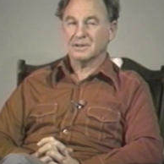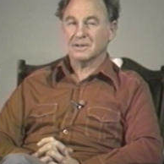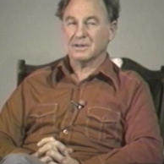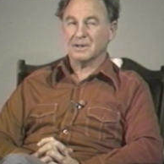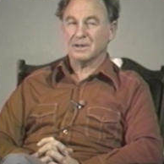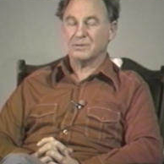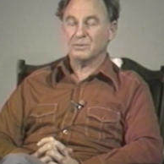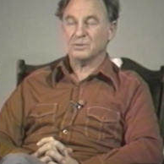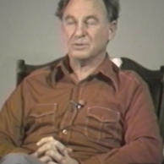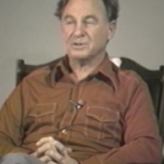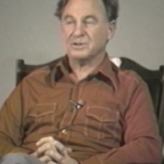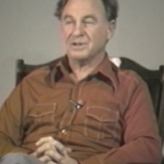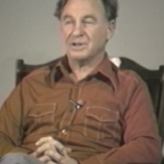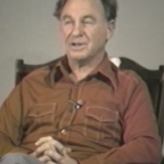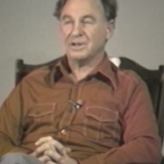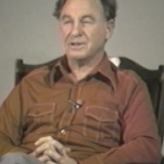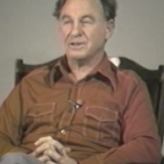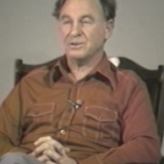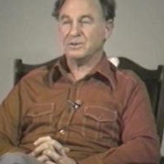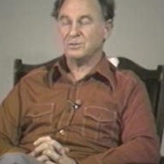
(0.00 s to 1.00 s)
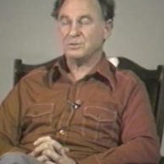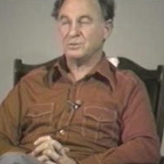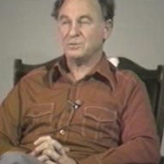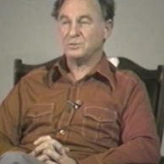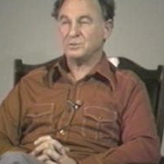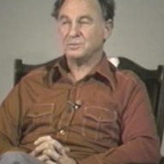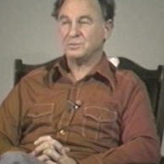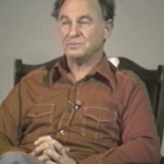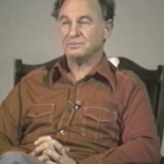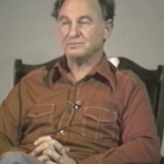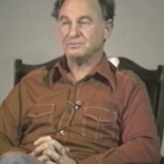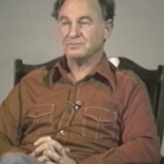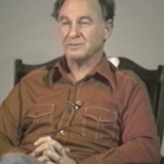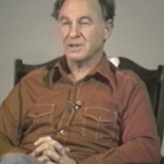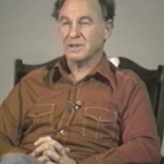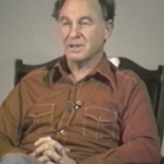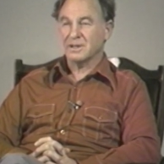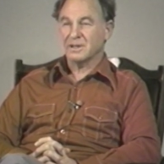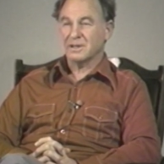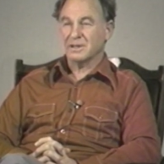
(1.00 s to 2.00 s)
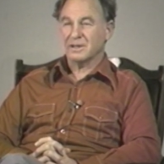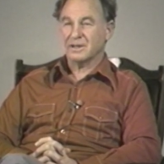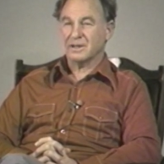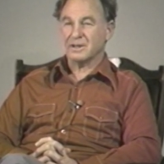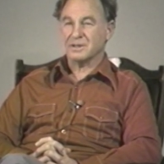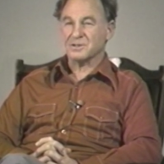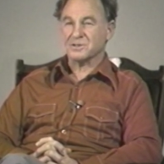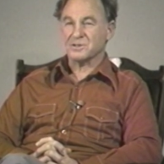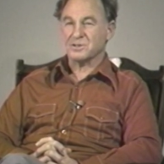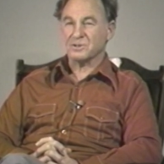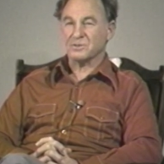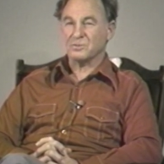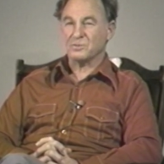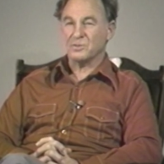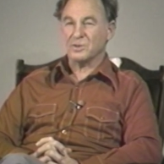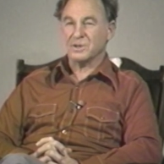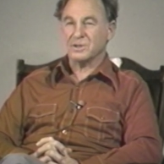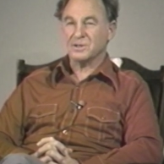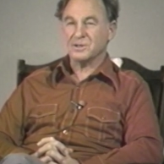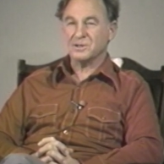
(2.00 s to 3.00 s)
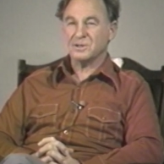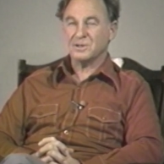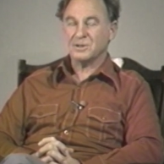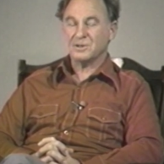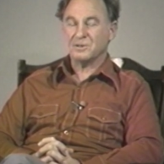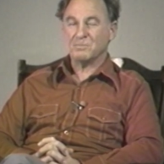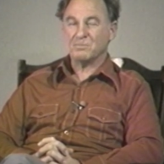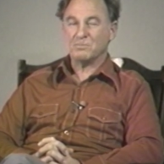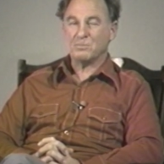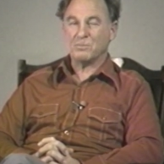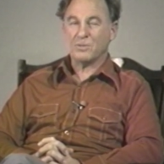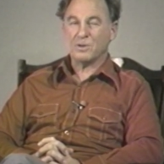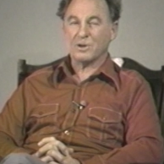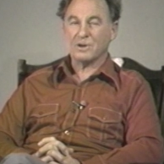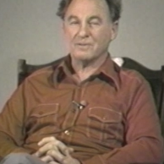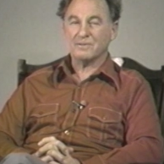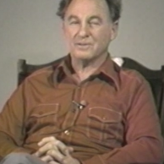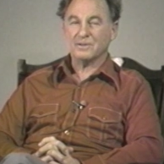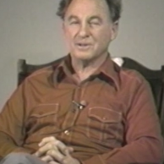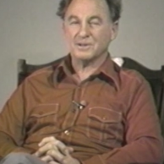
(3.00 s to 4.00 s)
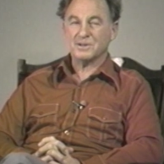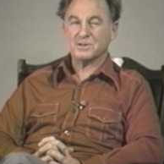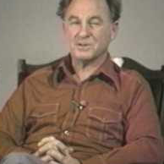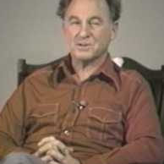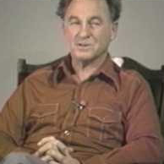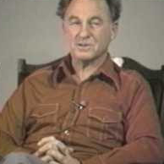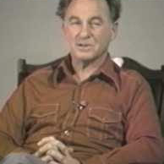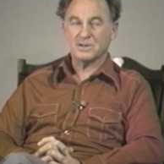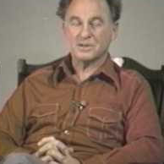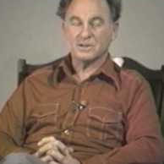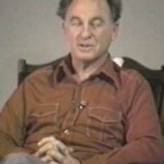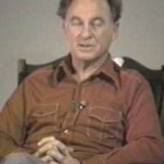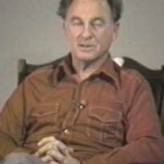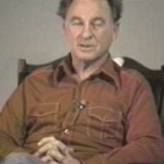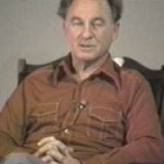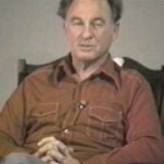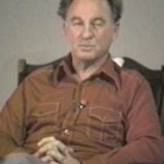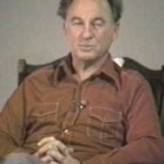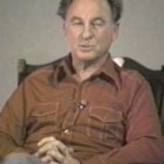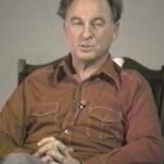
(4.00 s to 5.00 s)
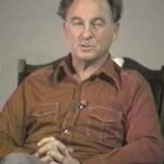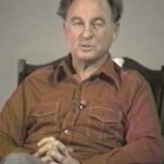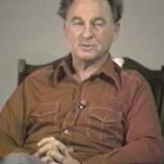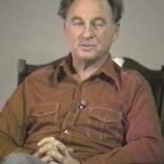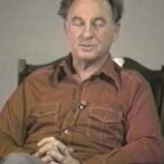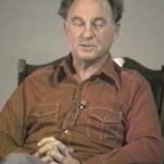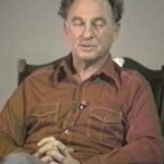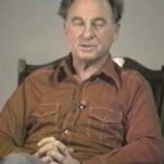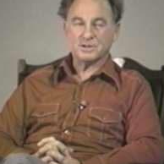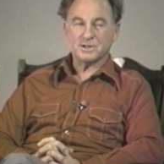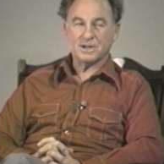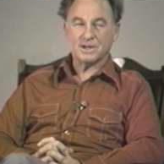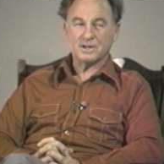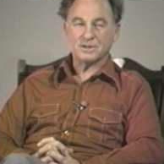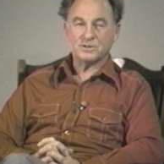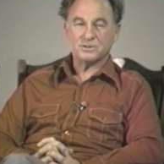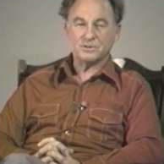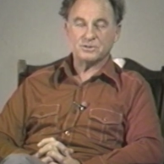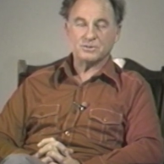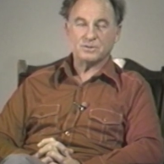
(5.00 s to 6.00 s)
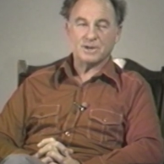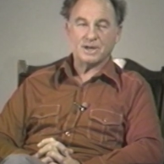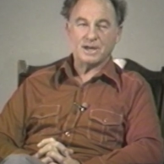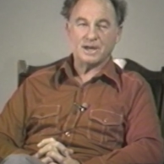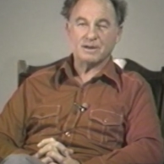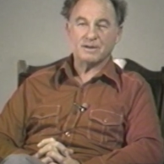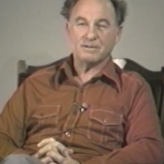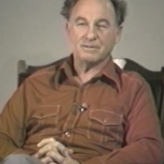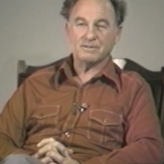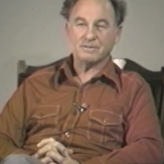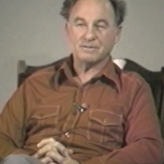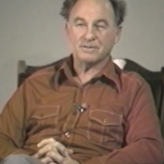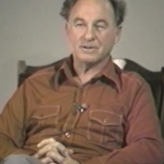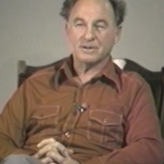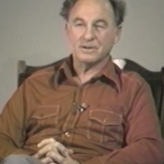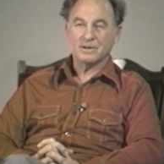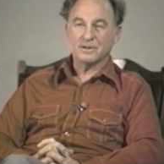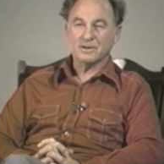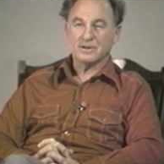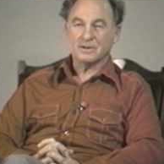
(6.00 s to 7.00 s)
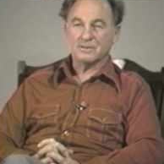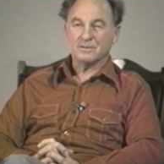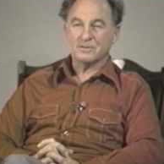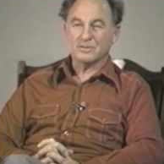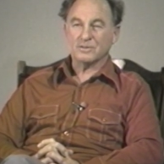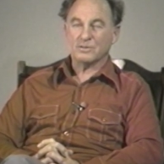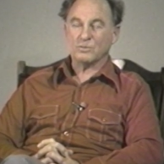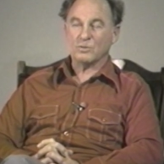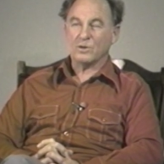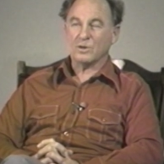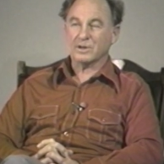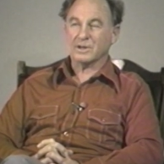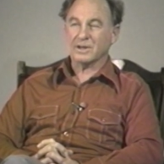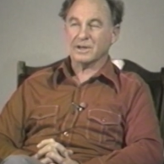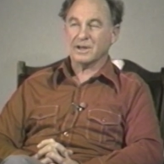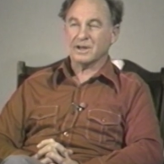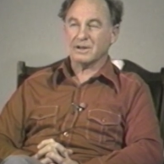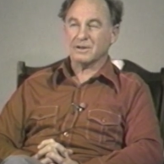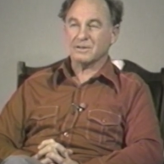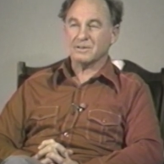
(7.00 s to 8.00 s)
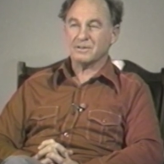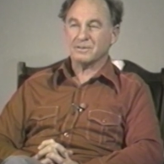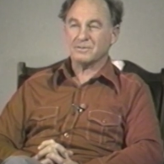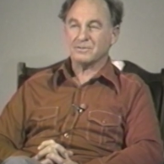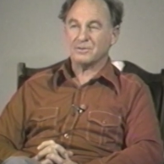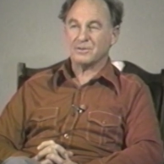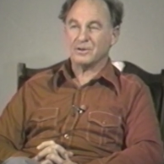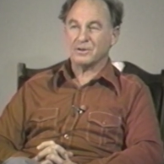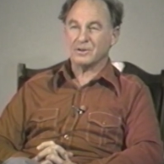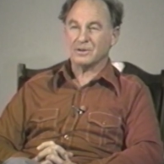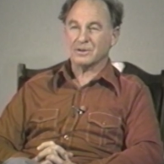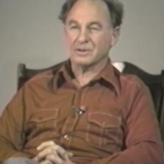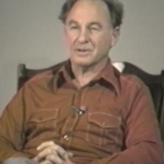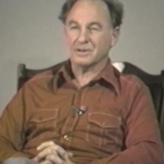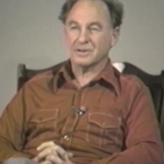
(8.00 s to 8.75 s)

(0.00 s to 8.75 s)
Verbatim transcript: I will tell you that is the one marvelous, beautiful chance you have for walking out of the fog.